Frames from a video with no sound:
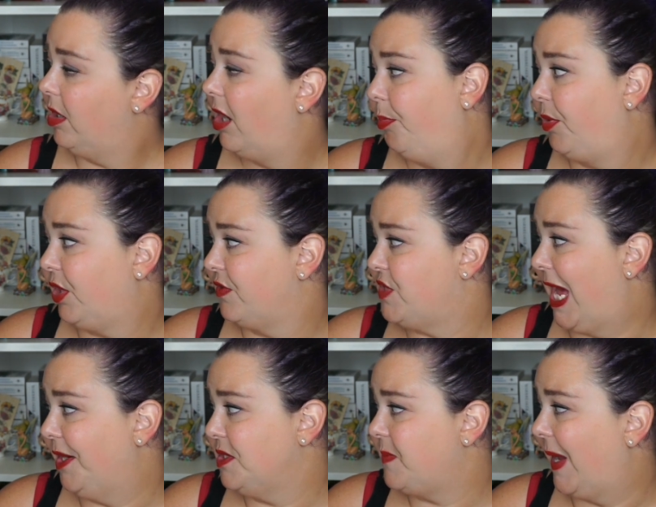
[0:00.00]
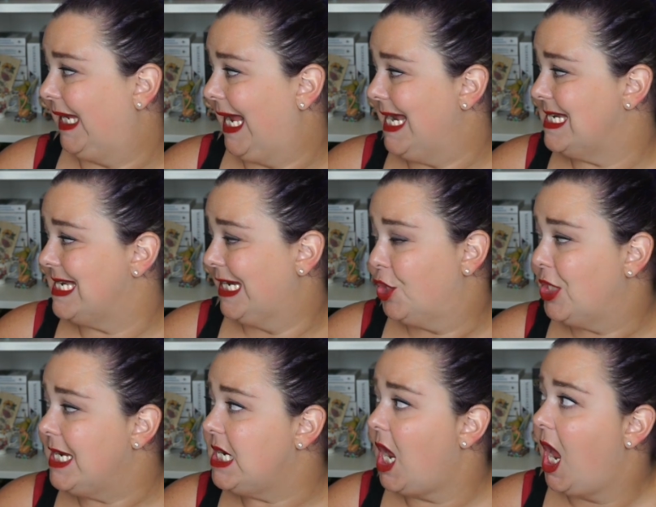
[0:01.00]
a Book of Shadows by Cate
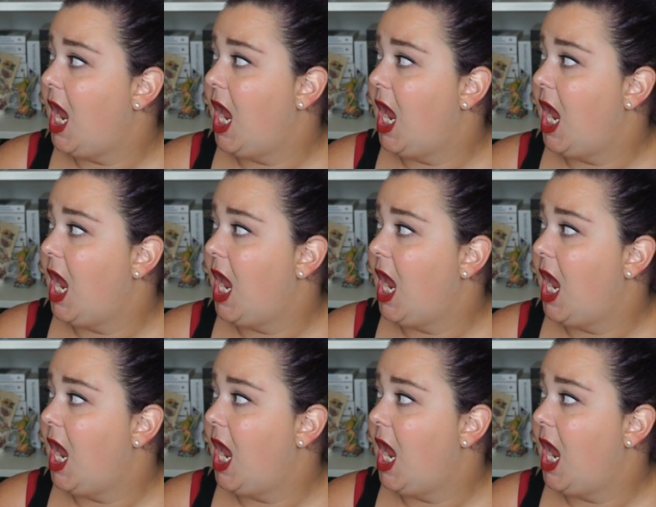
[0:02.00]
Tiernan.